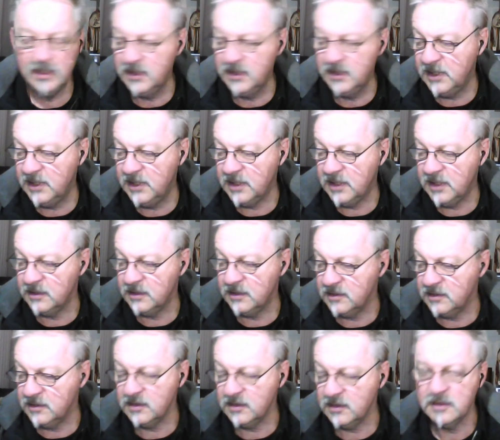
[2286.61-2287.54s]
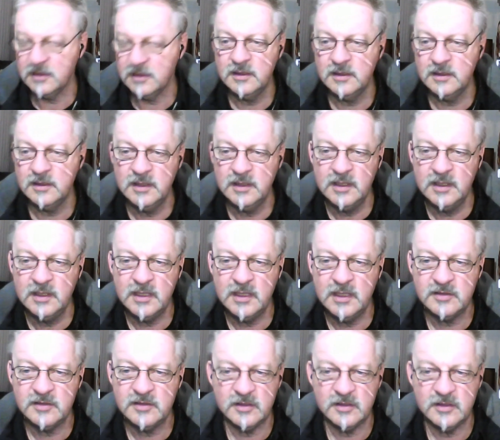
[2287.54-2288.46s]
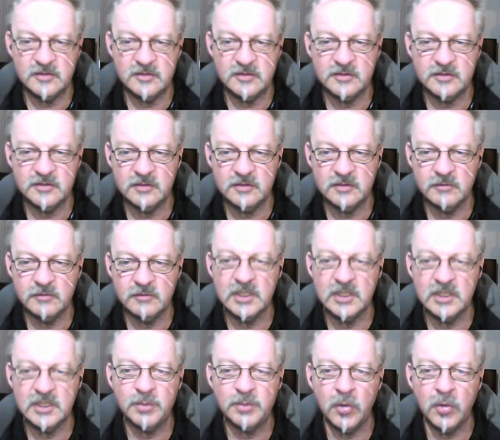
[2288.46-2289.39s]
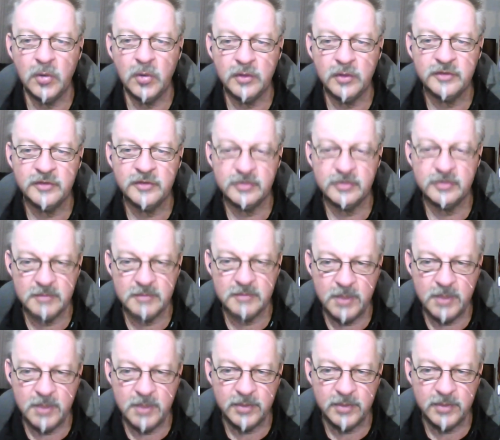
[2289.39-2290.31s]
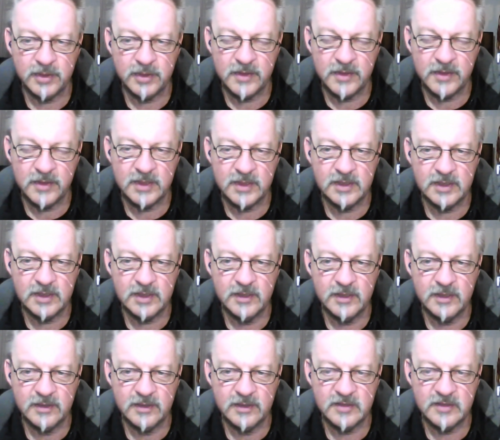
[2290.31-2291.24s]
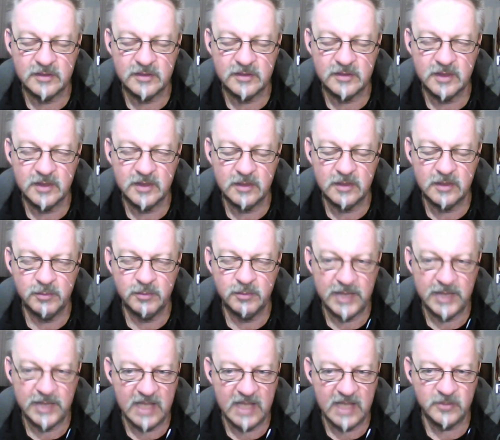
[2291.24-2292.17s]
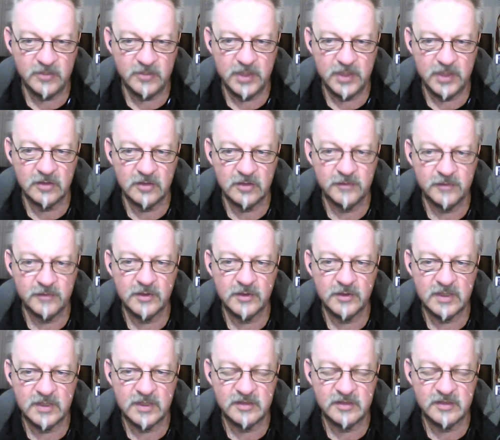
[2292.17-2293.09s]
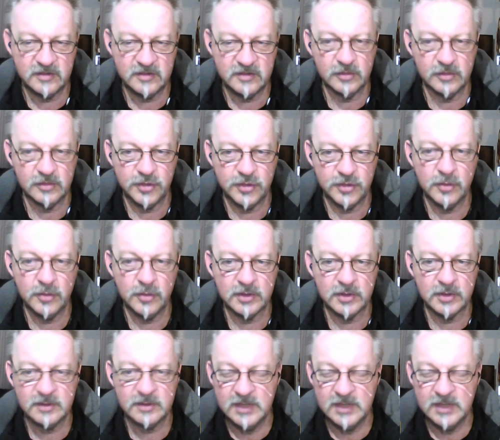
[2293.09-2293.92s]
And it's really important to remember that there's a big aspect of you that's still human.